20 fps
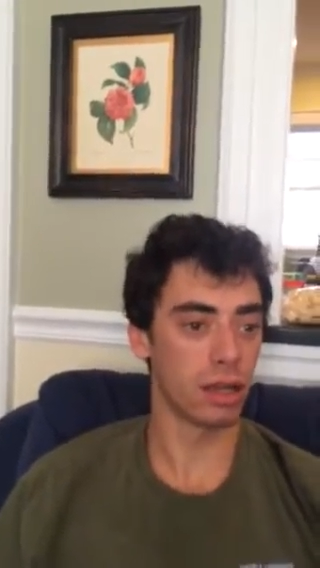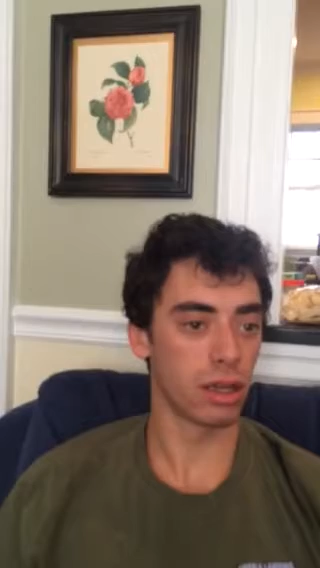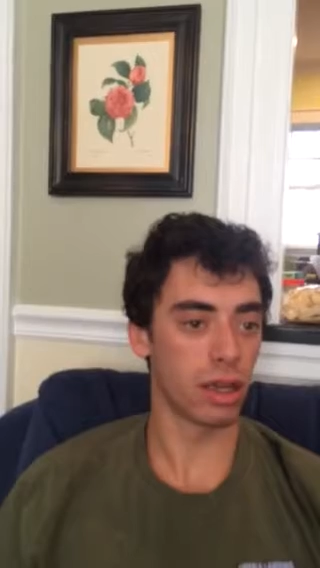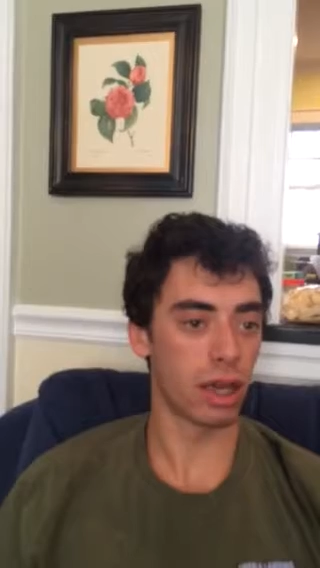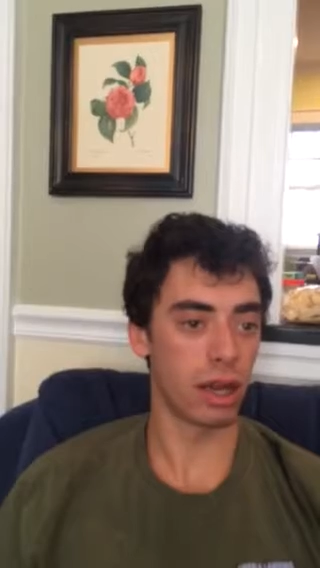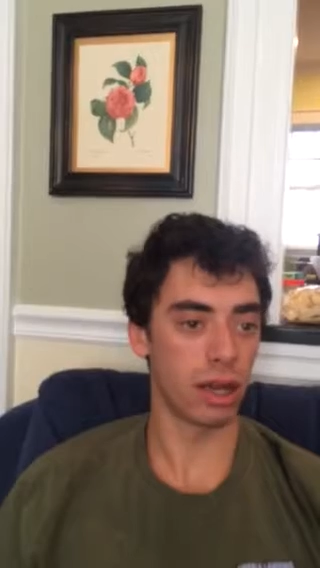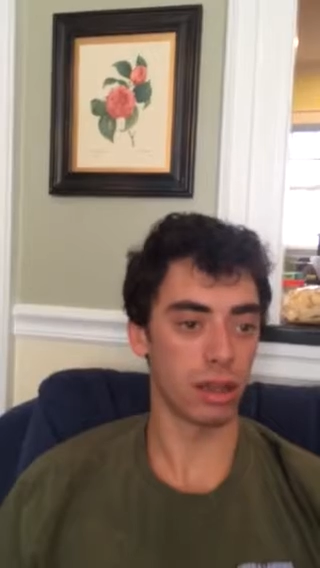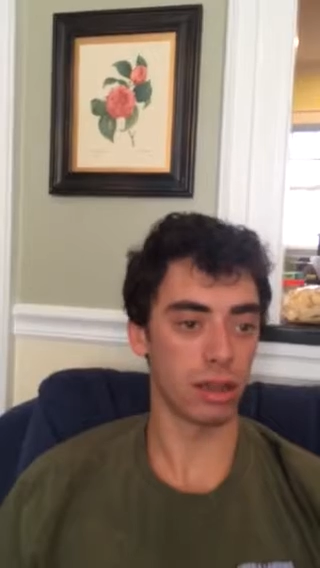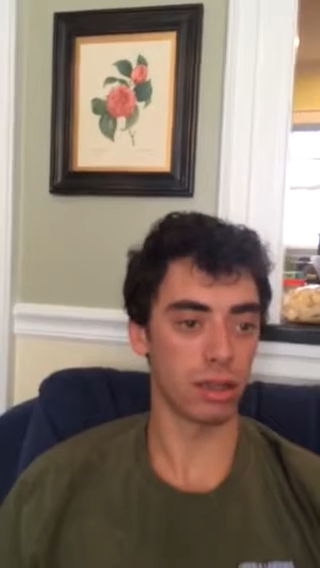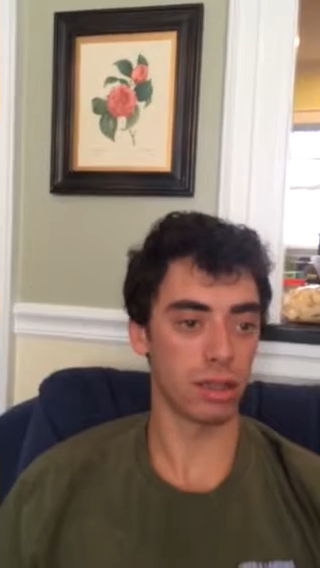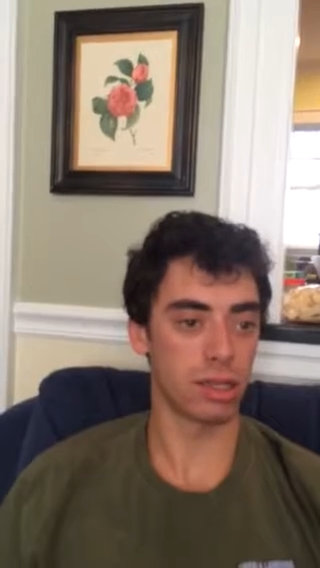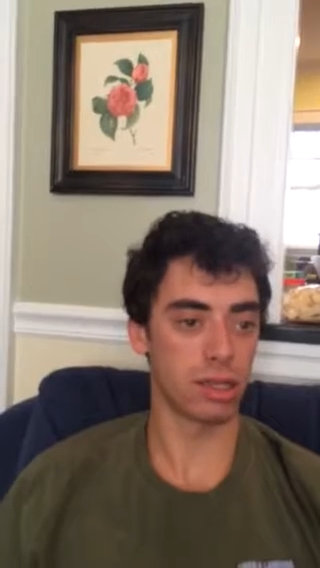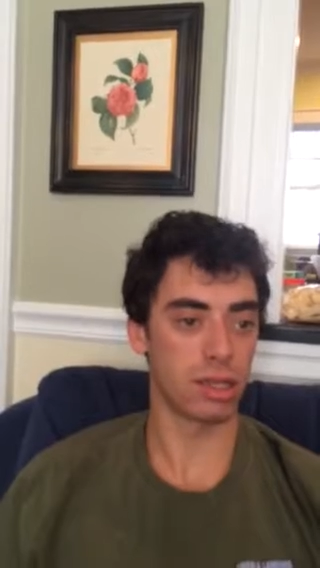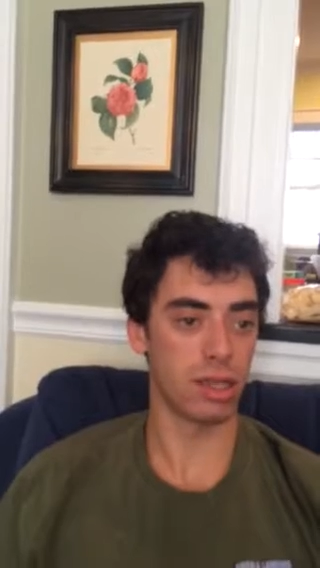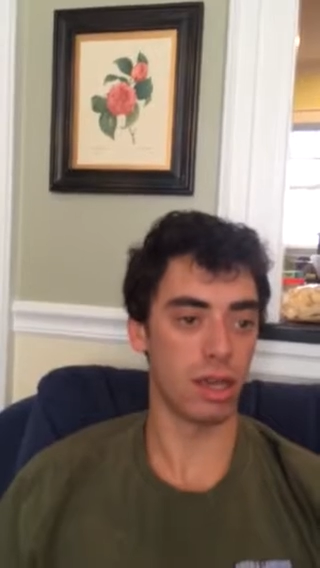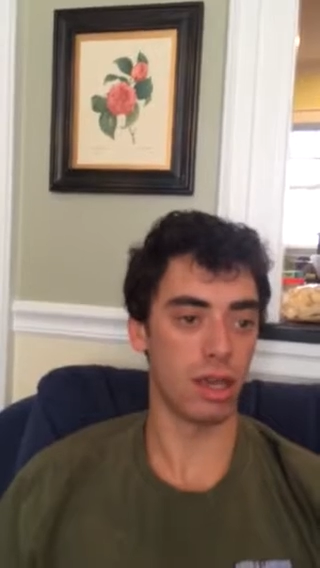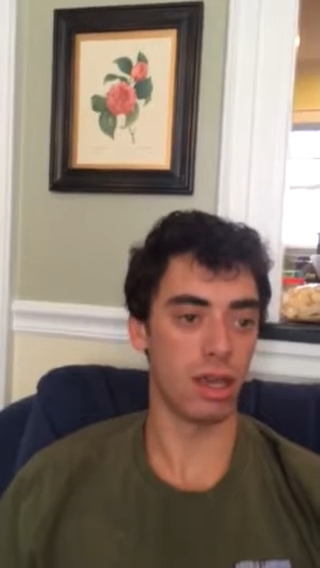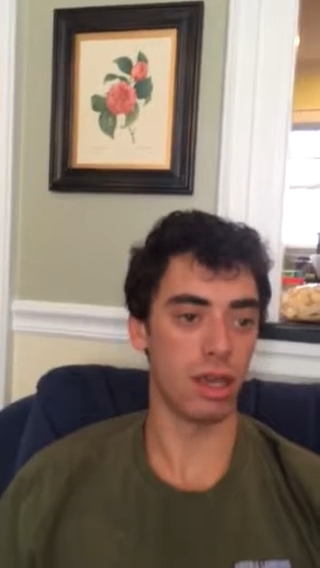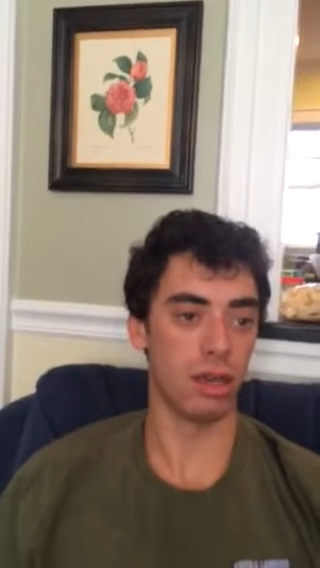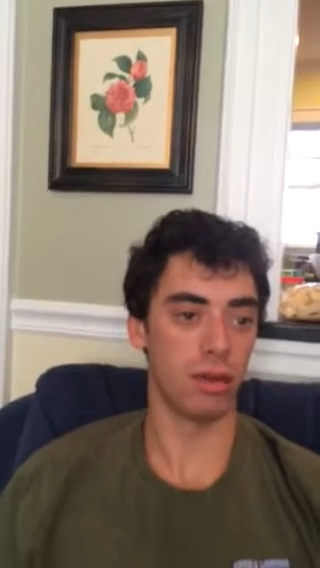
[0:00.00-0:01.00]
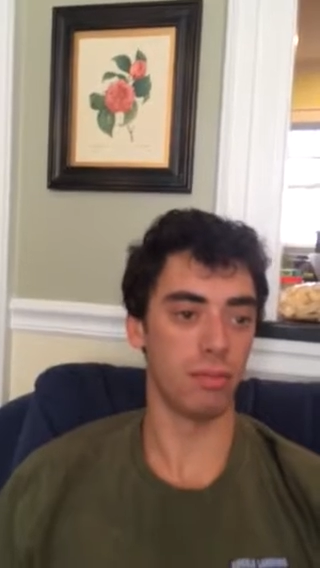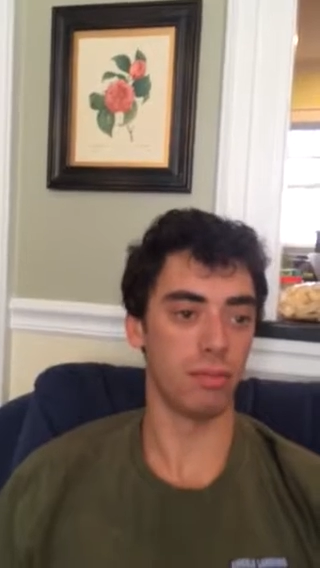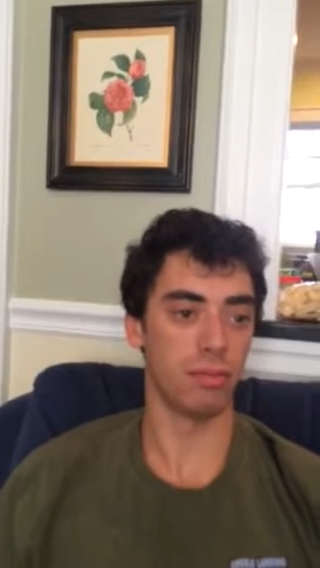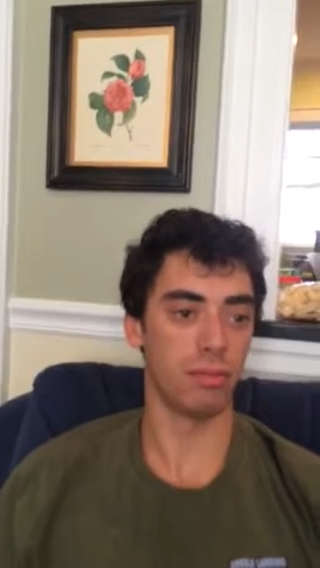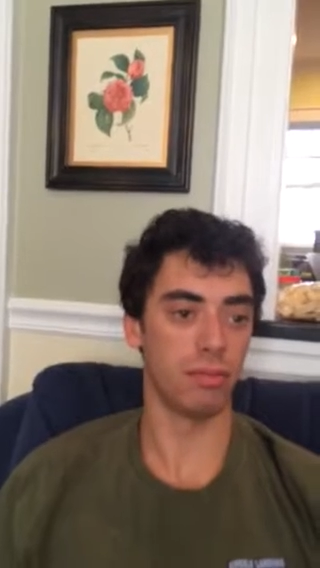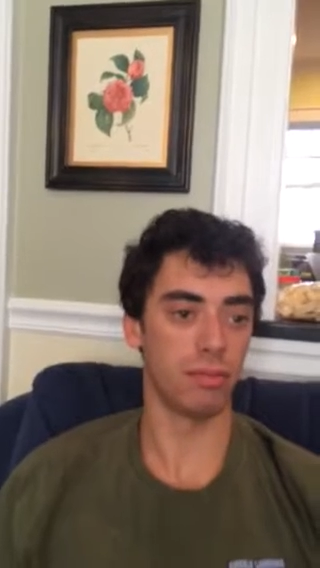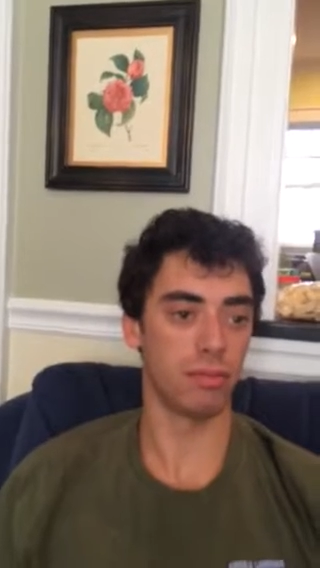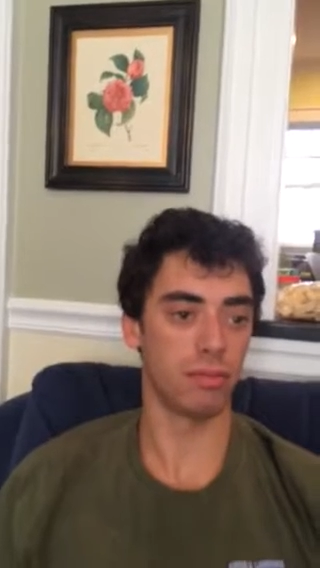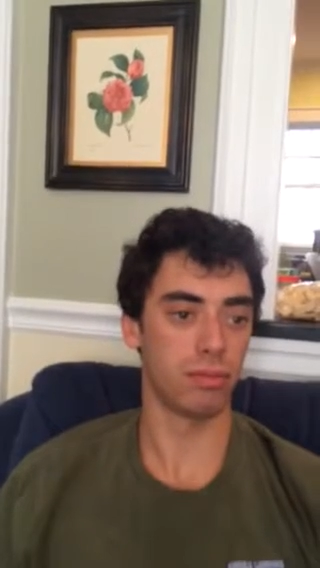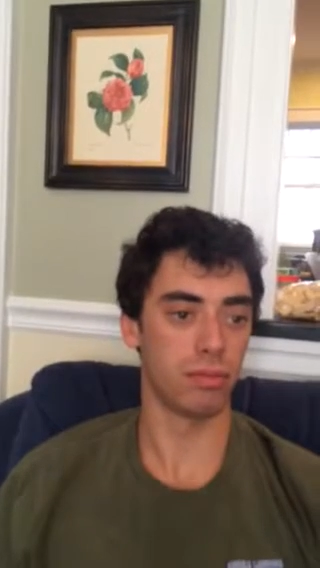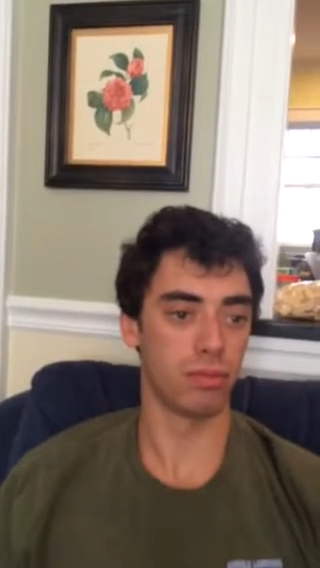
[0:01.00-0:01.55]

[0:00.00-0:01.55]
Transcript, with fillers: getting the same